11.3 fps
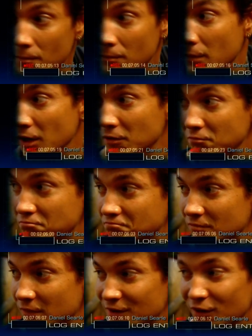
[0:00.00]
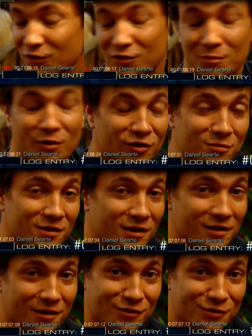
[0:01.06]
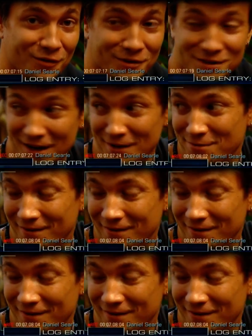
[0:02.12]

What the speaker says: But it doesn't surprise me that nothing's on the tape.